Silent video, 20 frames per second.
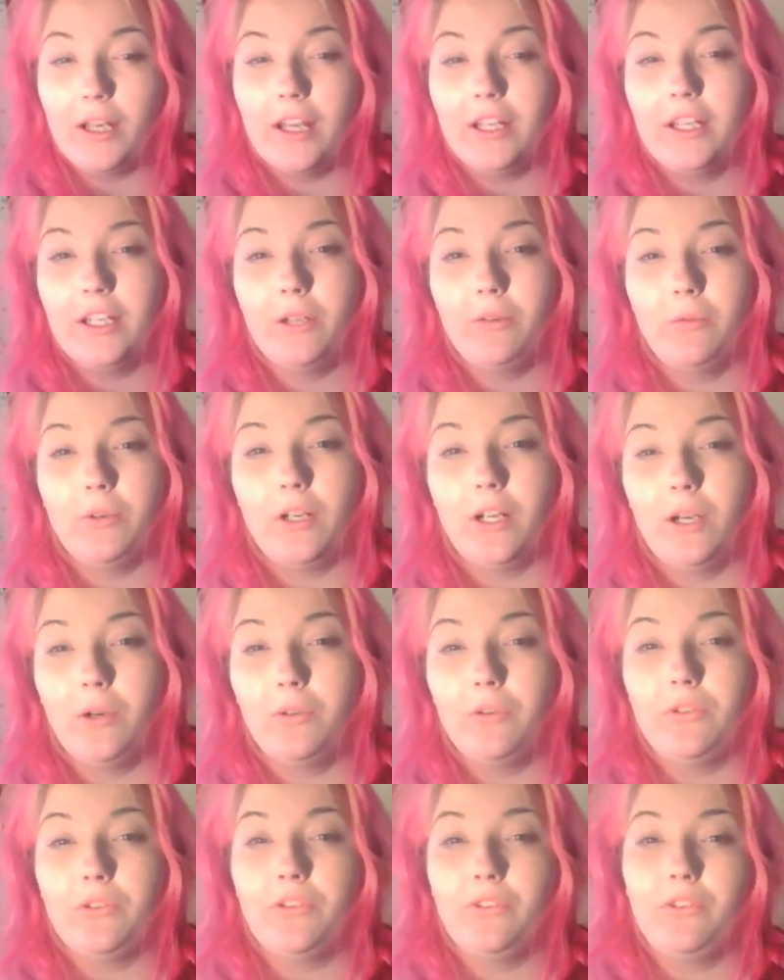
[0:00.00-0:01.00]
I did when I
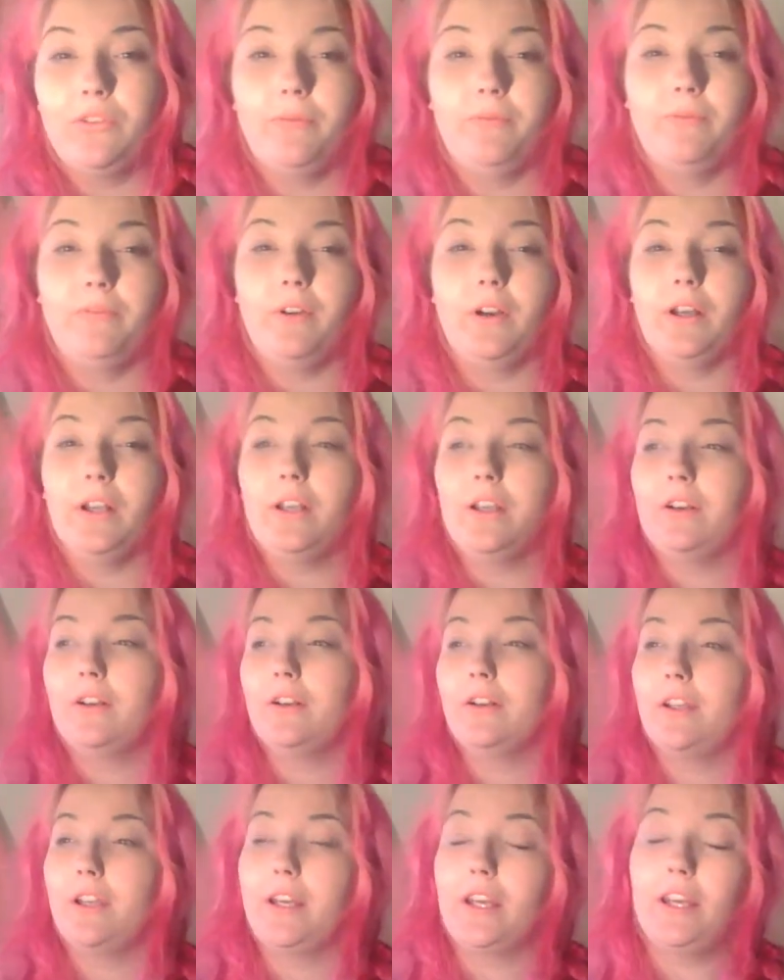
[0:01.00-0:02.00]
was fucking
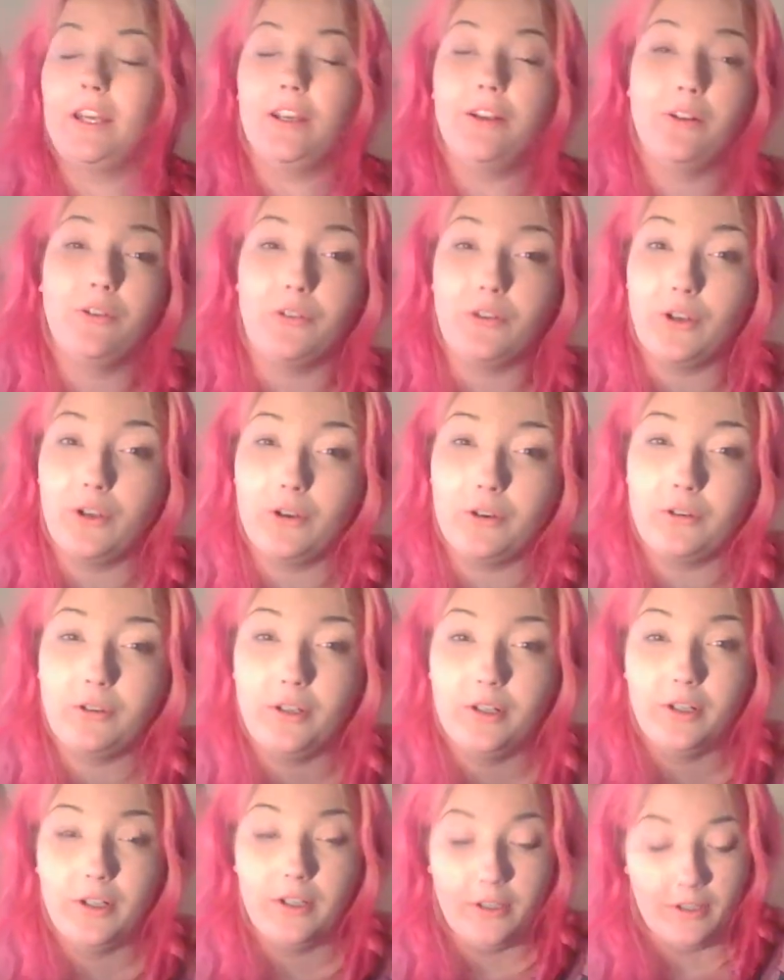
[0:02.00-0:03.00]
younger, like 8 years ago.